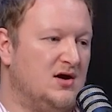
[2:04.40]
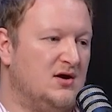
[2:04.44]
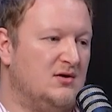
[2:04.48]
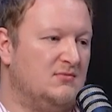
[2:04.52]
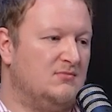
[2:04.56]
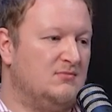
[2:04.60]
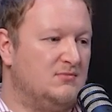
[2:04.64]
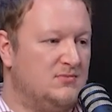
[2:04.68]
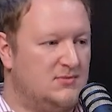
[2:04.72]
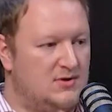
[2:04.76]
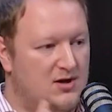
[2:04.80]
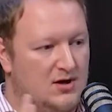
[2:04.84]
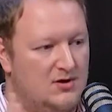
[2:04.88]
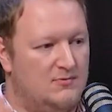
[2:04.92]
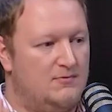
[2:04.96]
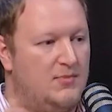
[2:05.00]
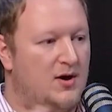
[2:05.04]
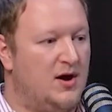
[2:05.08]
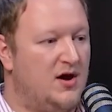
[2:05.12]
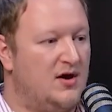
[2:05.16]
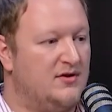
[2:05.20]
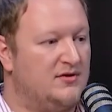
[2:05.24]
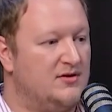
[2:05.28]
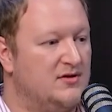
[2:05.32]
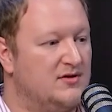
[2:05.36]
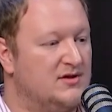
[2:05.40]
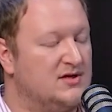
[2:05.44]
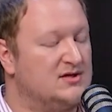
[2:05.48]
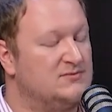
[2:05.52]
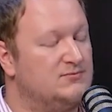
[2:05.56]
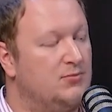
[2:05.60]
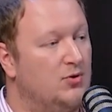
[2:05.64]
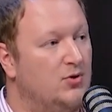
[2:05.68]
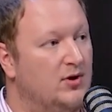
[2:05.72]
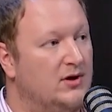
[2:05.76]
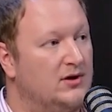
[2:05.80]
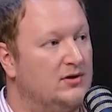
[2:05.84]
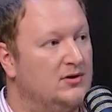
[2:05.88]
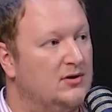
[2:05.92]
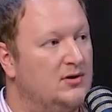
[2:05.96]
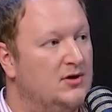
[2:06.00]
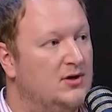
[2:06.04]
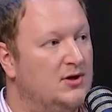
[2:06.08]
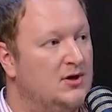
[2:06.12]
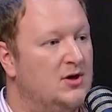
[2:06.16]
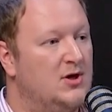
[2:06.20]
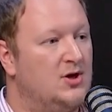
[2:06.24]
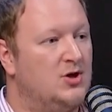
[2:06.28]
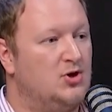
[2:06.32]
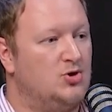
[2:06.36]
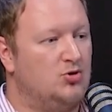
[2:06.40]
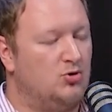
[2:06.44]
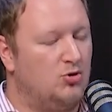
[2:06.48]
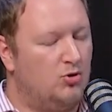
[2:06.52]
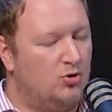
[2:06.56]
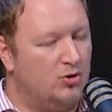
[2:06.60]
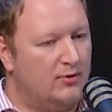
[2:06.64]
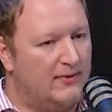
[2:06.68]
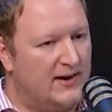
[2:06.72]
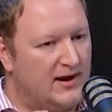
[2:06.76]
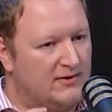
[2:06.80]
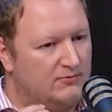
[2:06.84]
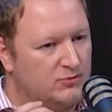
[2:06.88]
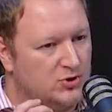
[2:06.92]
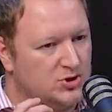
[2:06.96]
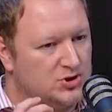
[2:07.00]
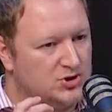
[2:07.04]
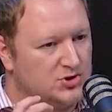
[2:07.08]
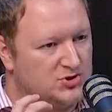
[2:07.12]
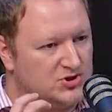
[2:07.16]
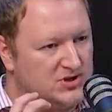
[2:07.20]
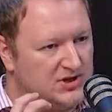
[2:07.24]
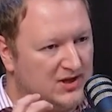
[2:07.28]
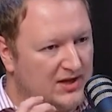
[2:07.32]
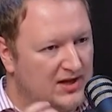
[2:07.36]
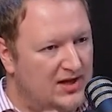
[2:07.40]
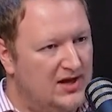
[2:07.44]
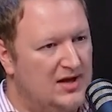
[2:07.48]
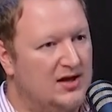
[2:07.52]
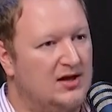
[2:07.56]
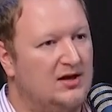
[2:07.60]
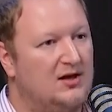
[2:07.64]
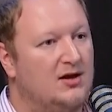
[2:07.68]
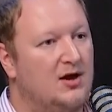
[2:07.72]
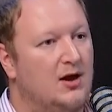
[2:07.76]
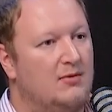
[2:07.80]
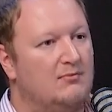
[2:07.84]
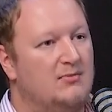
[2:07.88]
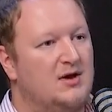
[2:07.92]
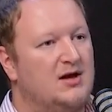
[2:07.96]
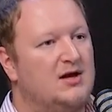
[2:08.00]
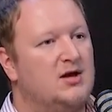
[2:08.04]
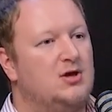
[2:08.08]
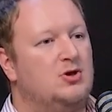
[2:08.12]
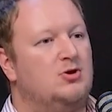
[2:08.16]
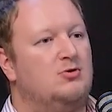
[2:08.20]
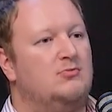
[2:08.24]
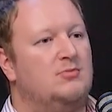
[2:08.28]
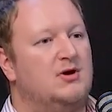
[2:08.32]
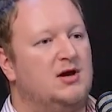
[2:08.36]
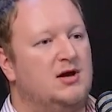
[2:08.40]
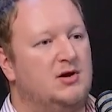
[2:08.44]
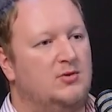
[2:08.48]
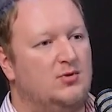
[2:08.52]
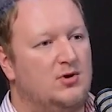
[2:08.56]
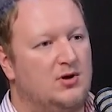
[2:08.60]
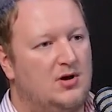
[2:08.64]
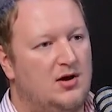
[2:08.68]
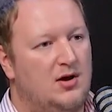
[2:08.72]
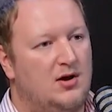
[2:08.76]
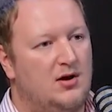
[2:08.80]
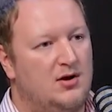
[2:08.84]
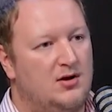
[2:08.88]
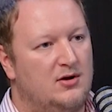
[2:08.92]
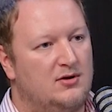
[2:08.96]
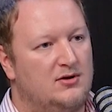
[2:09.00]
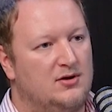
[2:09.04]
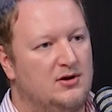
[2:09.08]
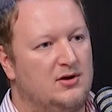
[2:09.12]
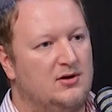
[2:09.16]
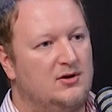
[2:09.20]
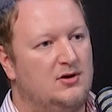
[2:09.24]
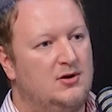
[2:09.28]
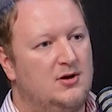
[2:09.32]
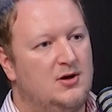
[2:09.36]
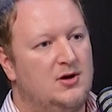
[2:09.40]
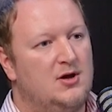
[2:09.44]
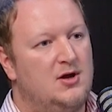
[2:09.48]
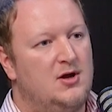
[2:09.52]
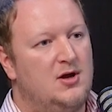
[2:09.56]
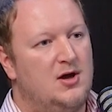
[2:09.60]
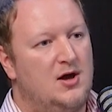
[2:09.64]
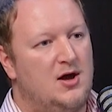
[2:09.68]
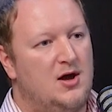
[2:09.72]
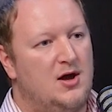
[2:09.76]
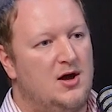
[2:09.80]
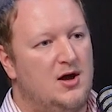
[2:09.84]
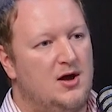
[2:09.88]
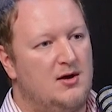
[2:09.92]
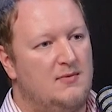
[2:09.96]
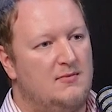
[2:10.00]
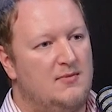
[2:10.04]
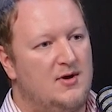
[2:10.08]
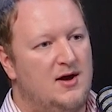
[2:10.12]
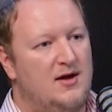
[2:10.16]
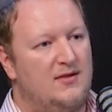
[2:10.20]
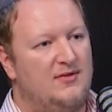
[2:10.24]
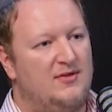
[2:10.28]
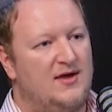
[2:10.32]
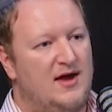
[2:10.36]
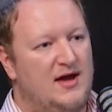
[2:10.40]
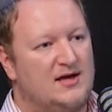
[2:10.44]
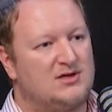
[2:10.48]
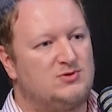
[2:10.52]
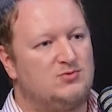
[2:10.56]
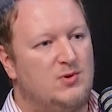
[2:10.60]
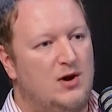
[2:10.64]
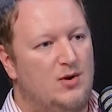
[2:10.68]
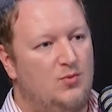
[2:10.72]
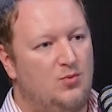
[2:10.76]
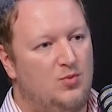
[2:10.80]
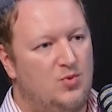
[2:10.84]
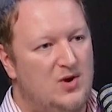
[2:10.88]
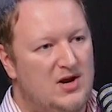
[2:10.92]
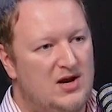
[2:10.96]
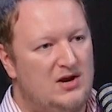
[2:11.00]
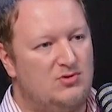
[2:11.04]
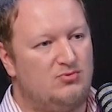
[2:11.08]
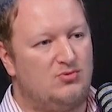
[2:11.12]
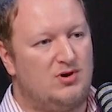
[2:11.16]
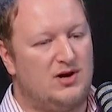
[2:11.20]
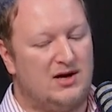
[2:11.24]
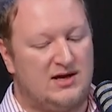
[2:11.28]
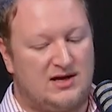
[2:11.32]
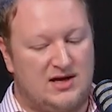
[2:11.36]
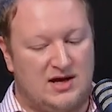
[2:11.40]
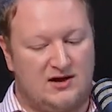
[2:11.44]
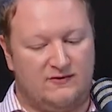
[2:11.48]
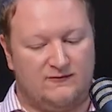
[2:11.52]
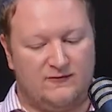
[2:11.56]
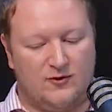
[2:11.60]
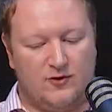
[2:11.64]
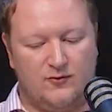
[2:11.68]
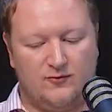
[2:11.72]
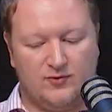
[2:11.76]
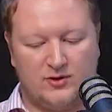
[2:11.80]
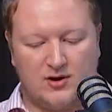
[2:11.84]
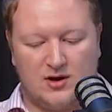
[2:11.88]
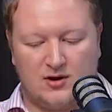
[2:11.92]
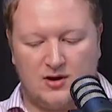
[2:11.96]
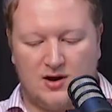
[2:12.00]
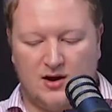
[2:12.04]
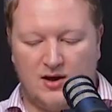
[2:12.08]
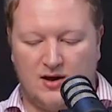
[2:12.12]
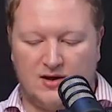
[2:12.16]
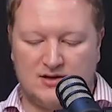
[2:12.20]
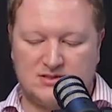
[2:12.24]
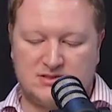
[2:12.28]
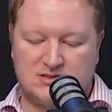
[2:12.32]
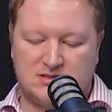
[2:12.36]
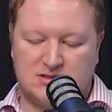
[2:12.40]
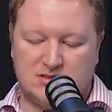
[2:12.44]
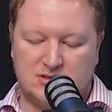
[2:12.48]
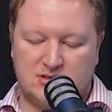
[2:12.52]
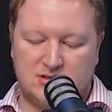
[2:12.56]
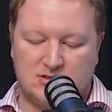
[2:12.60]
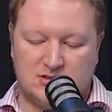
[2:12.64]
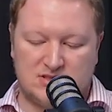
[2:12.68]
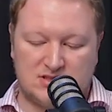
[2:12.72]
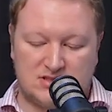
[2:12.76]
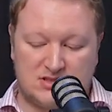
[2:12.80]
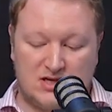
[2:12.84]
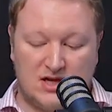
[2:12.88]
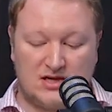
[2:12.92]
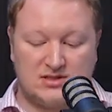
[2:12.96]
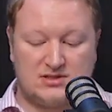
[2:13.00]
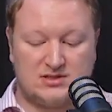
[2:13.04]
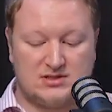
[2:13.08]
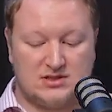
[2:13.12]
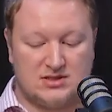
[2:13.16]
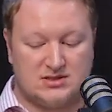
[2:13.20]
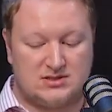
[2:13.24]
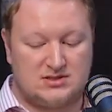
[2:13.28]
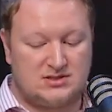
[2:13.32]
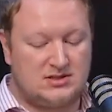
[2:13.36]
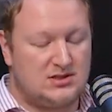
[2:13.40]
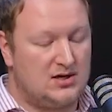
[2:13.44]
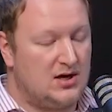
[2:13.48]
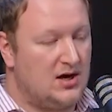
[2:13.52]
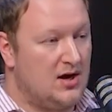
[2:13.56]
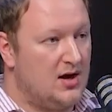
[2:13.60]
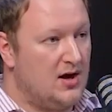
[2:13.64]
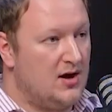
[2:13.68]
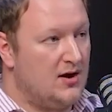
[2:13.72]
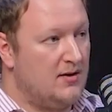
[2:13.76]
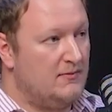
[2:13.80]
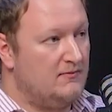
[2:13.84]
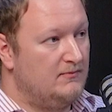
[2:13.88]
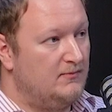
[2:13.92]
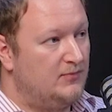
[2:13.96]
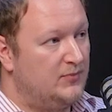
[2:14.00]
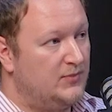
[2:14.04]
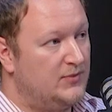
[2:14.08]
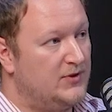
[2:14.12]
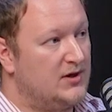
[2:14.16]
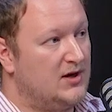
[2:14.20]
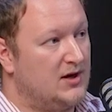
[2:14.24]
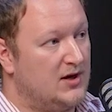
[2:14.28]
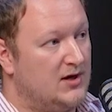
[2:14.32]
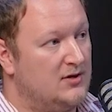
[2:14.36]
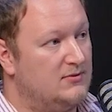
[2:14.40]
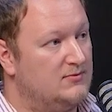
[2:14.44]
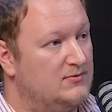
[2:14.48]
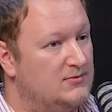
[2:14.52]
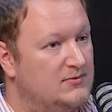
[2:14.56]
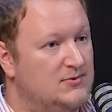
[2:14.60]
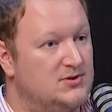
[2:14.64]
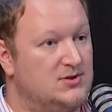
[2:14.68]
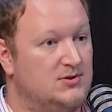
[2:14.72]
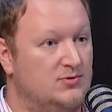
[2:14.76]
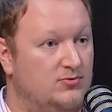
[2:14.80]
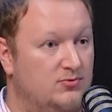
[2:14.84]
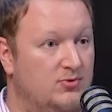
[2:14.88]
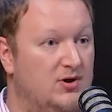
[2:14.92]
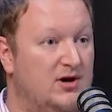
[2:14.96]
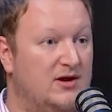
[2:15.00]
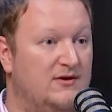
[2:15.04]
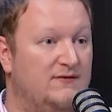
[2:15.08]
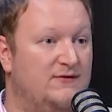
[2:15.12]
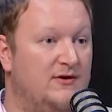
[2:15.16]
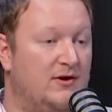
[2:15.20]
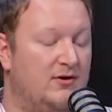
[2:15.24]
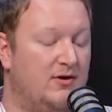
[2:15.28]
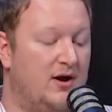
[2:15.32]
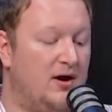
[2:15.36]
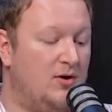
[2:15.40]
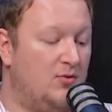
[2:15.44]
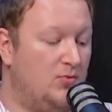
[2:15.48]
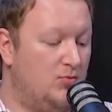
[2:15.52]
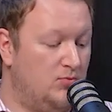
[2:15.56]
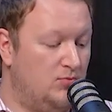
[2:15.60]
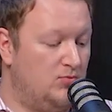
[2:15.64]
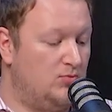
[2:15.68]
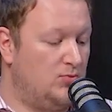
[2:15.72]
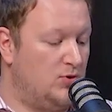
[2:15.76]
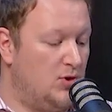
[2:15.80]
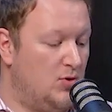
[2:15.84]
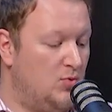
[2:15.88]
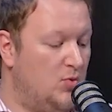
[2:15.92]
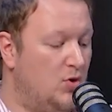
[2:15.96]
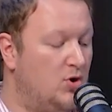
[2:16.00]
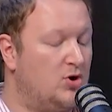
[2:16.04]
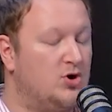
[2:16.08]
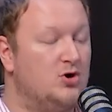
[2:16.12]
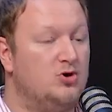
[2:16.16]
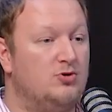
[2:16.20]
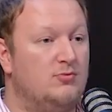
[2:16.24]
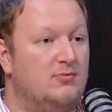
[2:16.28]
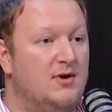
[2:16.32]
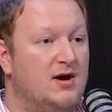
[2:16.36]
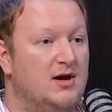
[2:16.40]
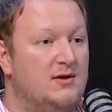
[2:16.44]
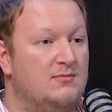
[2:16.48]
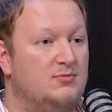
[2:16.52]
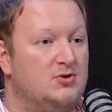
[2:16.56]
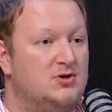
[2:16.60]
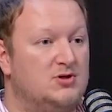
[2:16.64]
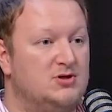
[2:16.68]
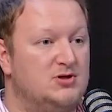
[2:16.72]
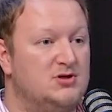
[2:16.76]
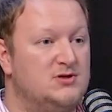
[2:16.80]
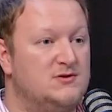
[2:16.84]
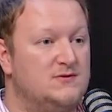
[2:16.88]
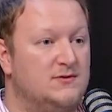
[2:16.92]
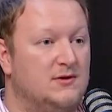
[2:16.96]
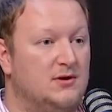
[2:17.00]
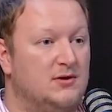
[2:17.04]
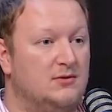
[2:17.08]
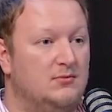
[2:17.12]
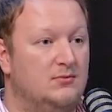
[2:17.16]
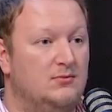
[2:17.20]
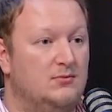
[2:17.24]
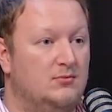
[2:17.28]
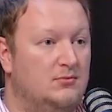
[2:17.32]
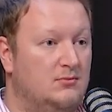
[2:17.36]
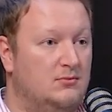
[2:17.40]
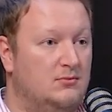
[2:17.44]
uh, you know path at this point. You're all about producing income, making your money work harder. Um, and that's where we really get involved with our clients to discuss this, um, you know, to really figure out what can your money produce for you